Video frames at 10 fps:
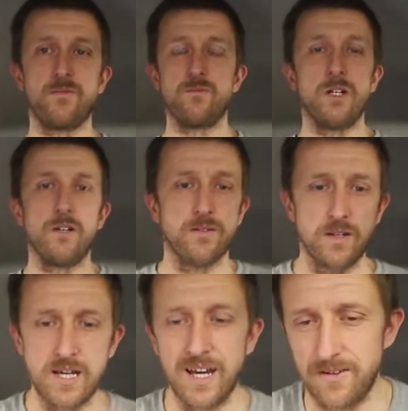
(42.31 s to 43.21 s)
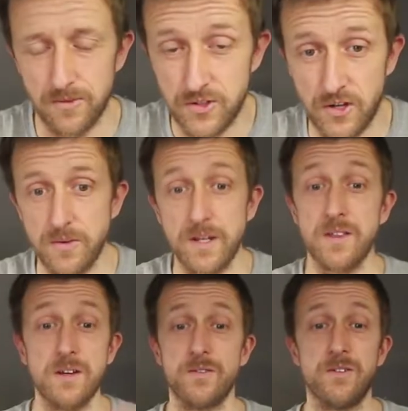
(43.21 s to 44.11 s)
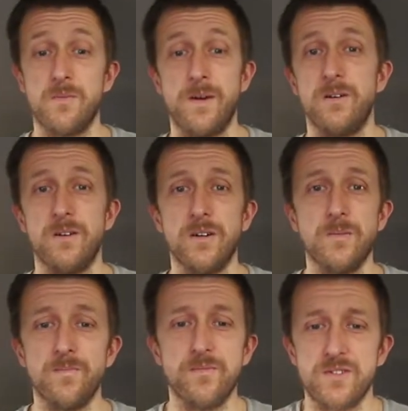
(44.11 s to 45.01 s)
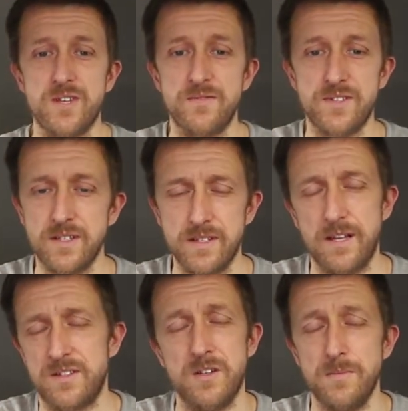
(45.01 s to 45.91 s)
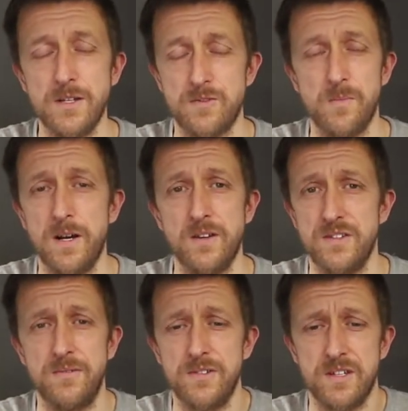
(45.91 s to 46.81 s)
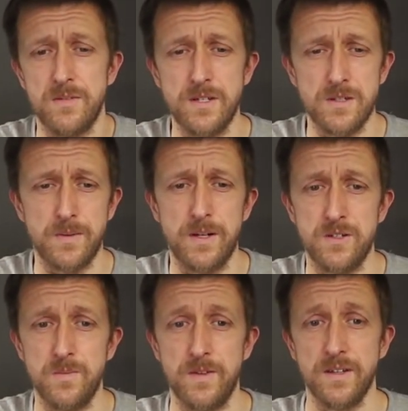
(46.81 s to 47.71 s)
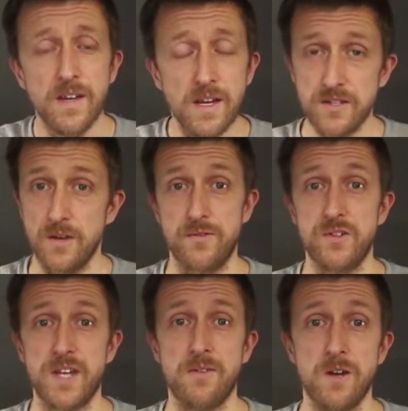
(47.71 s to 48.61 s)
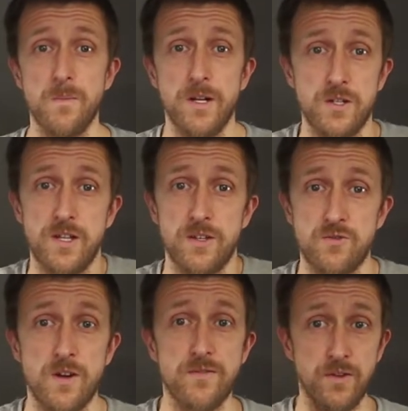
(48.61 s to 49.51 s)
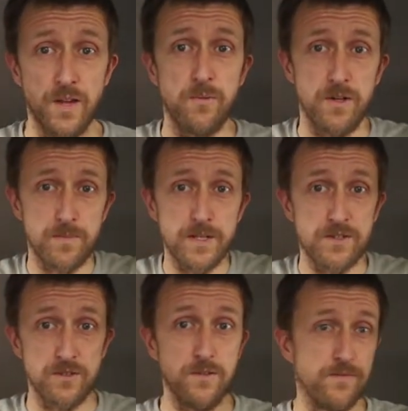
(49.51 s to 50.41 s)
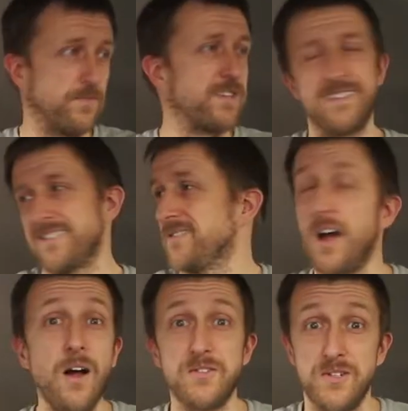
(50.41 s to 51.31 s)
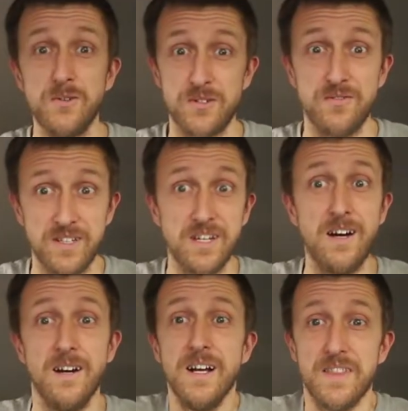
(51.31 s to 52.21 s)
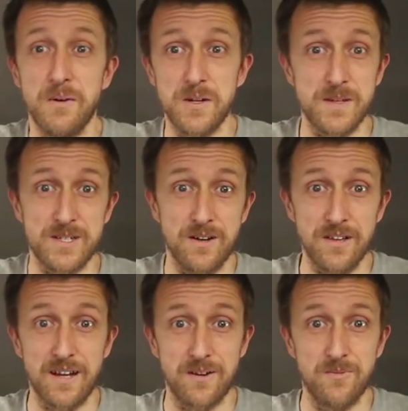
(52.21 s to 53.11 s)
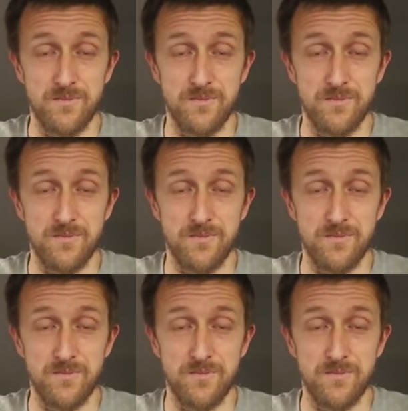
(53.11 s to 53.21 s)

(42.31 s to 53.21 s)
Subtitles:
well, I can't really show you in here. They're about less than a metre apart, 70 centimetres apart, something. So for a stereo picture, that's dreadful. They want to be sort of, it's hard to do stuff in a car. They want to be sort of like